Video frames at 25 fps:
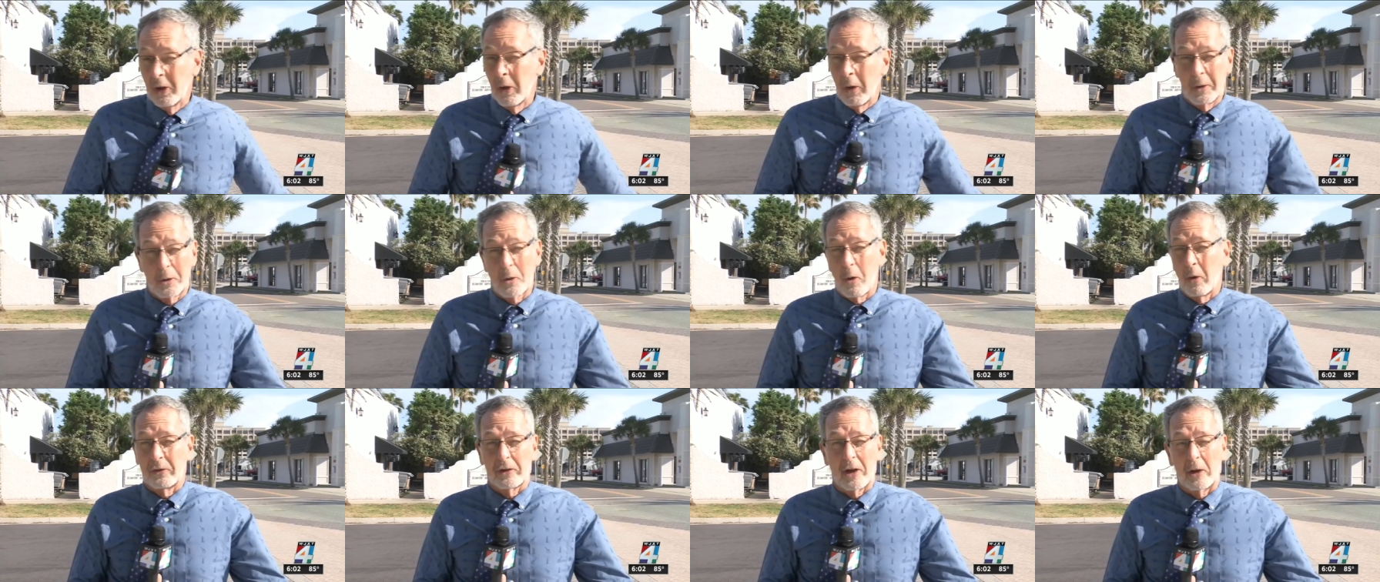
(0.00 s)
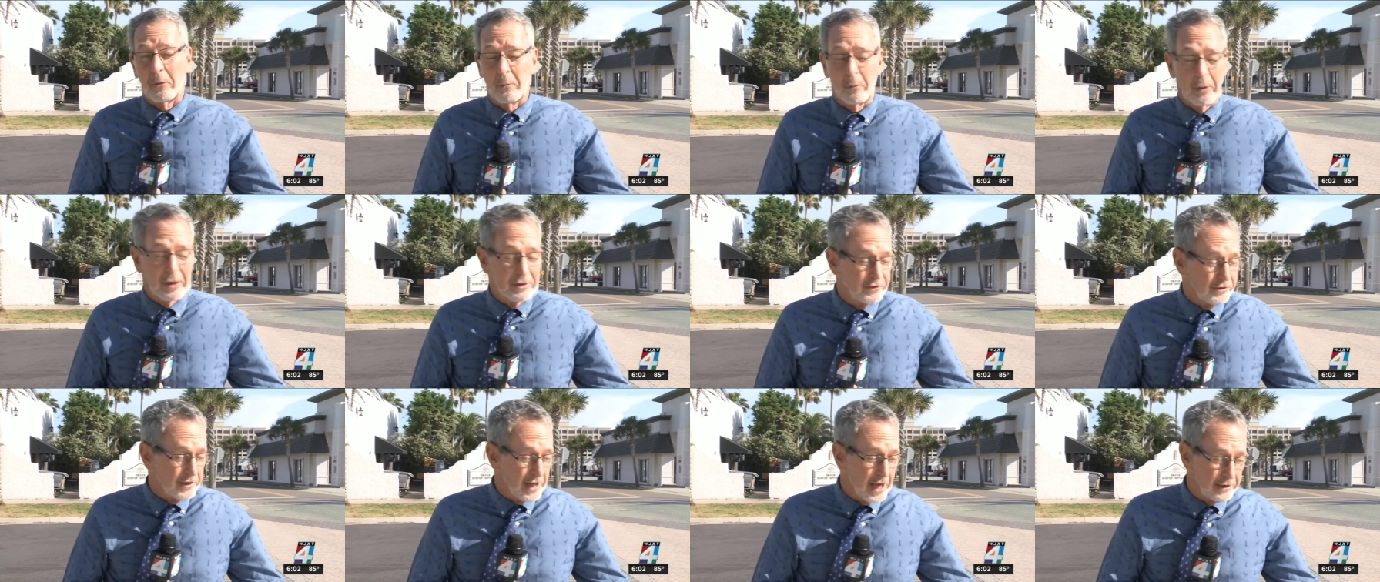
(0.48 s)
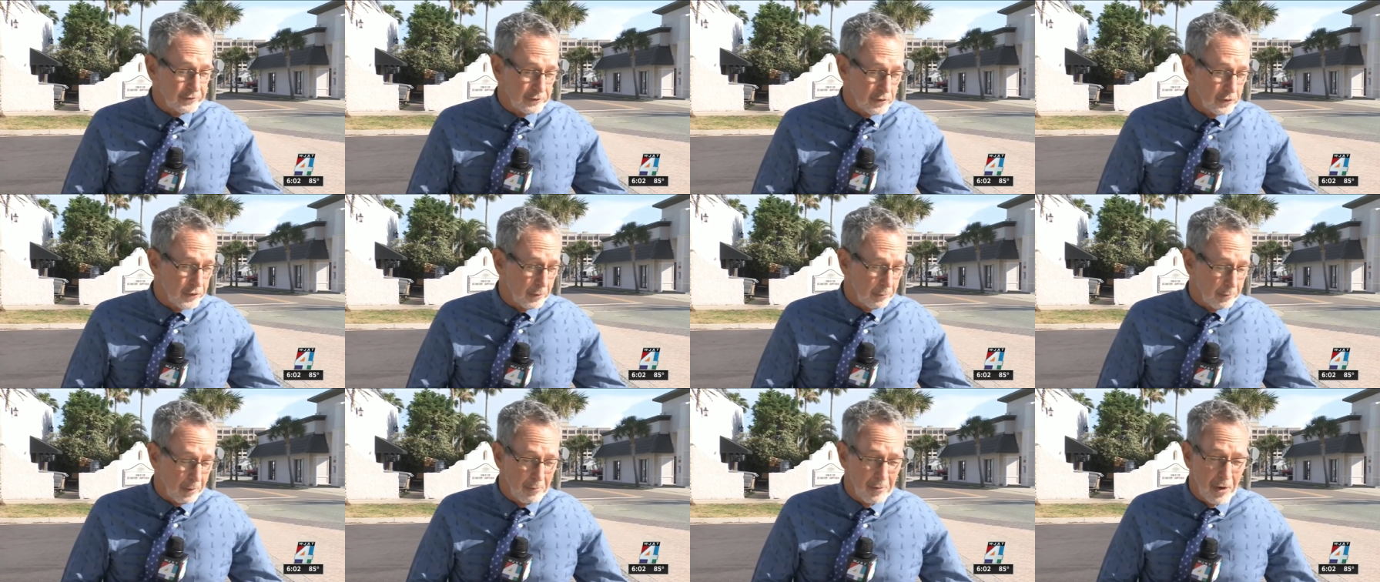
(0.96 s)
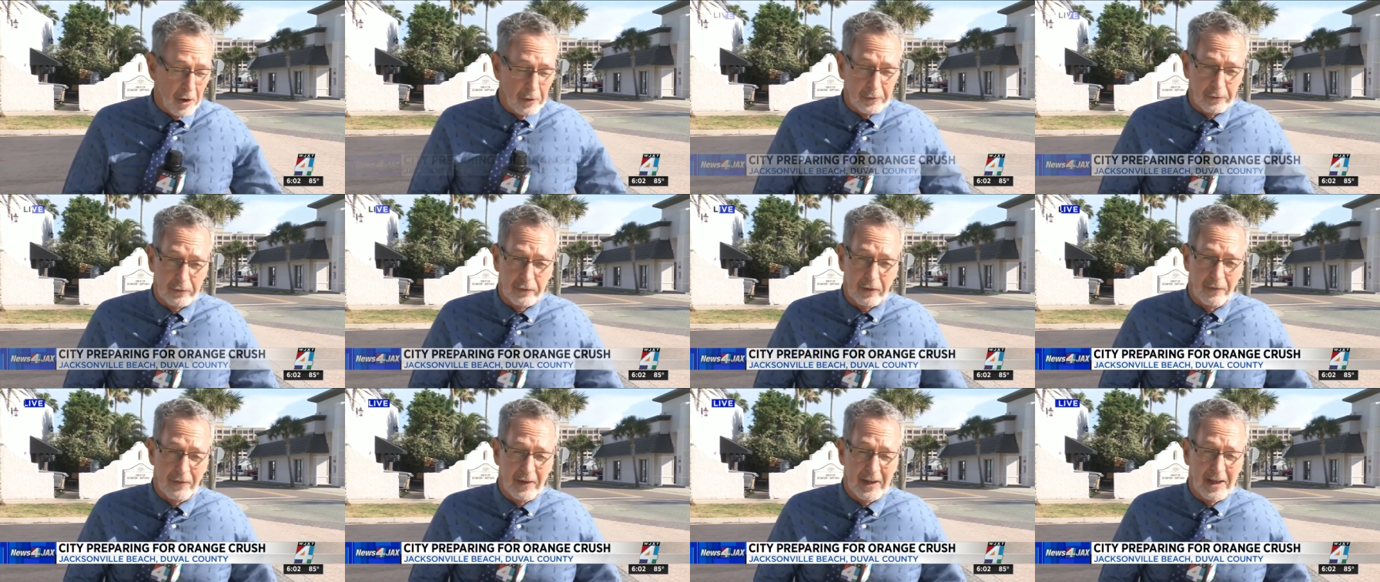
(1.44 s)
know, and of course, I reached out to the
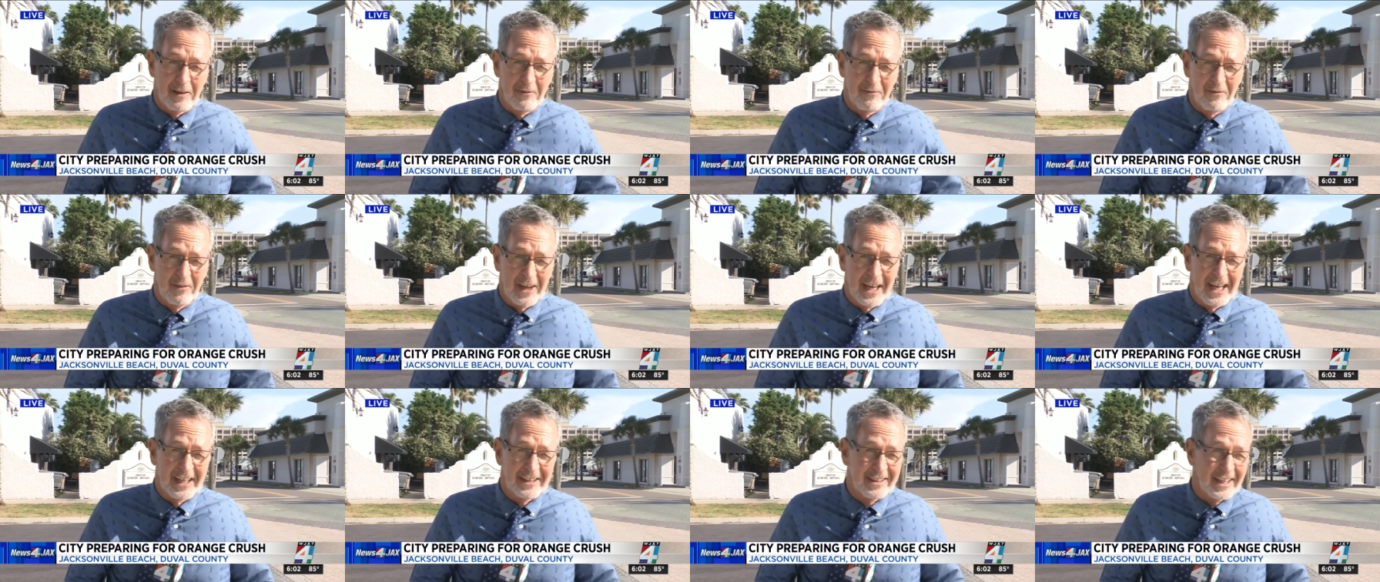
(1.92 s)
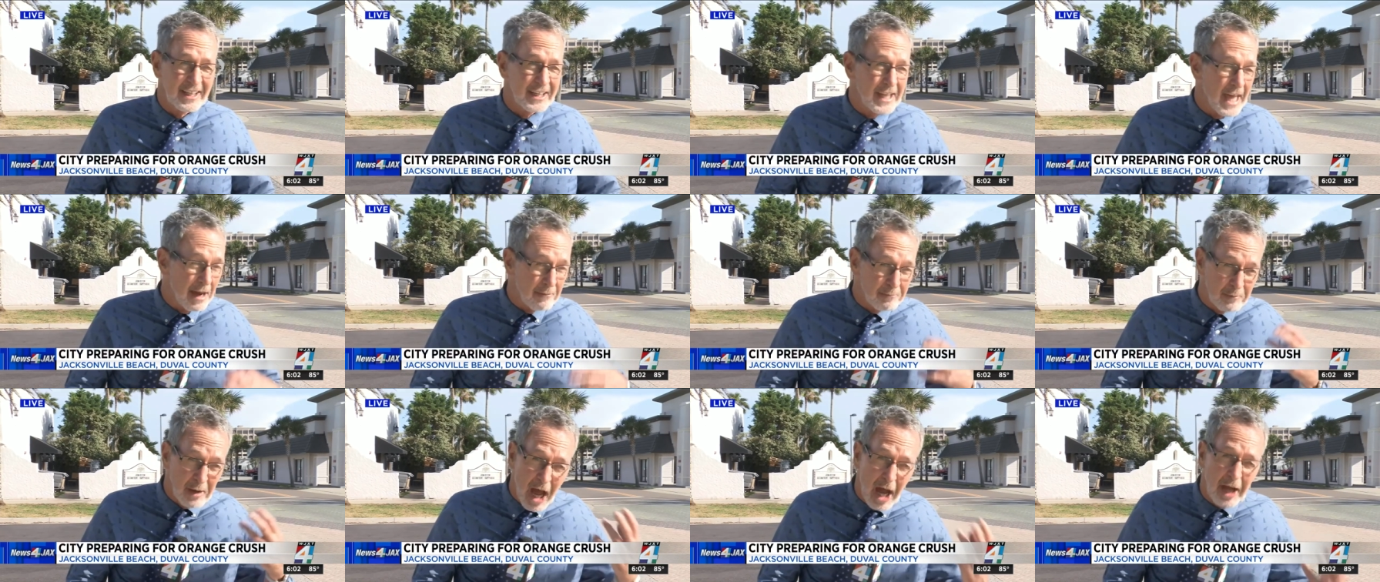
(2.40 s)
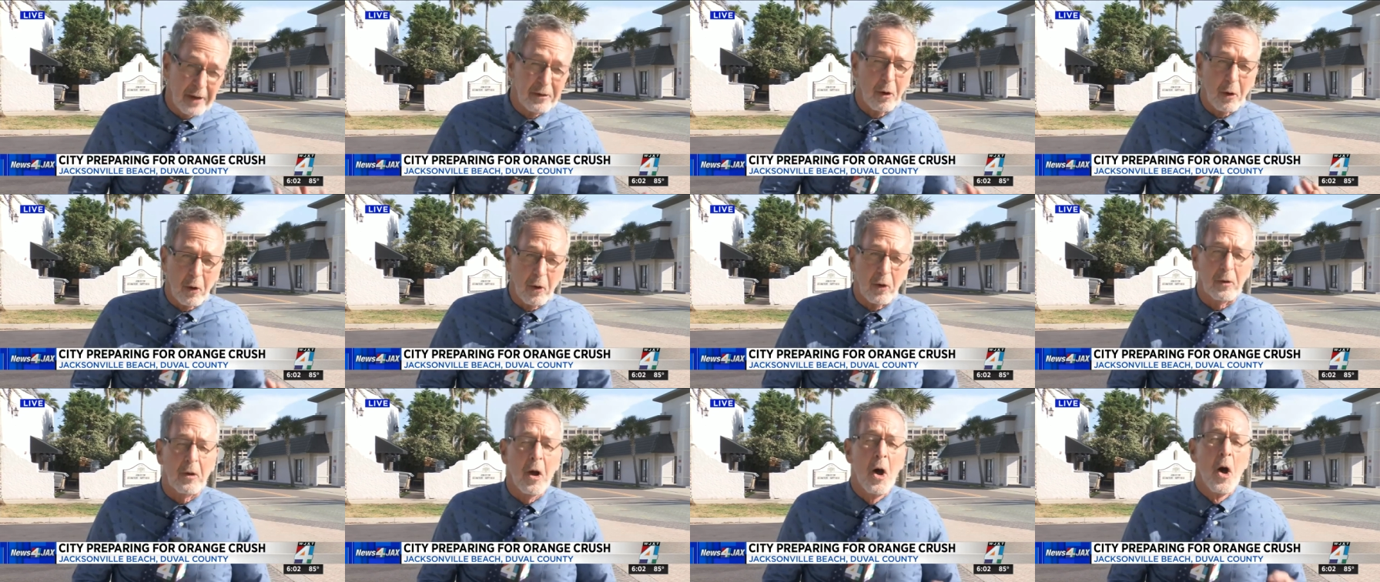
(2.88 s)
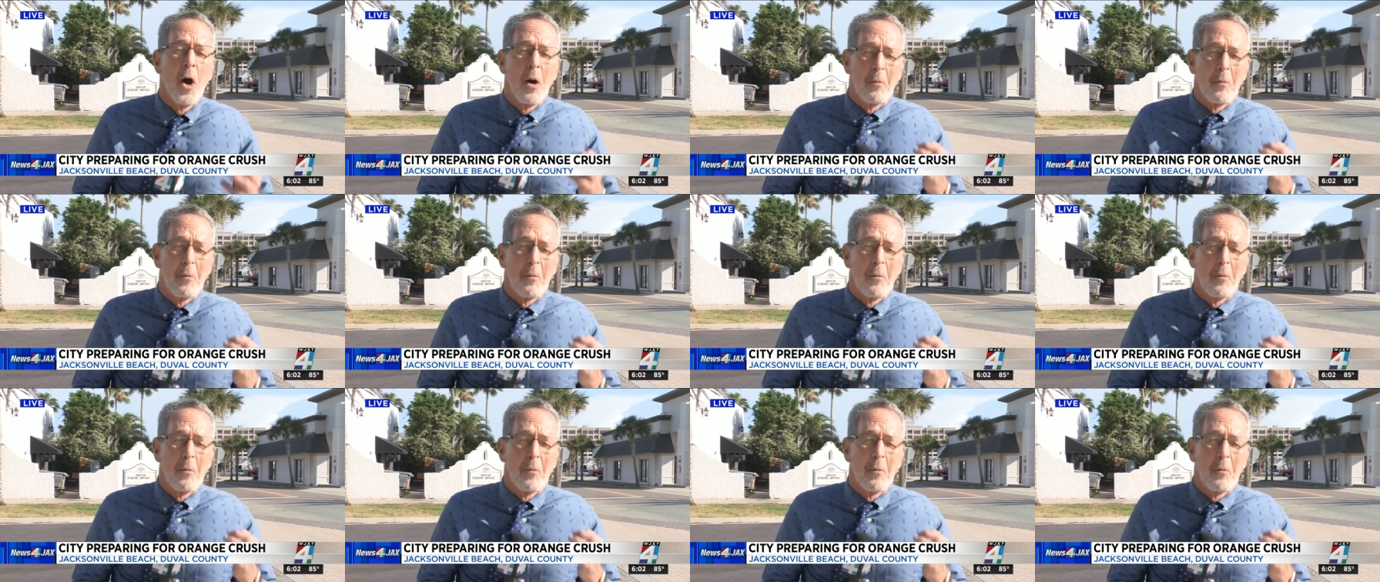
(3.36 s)
promoters of the event and have not heard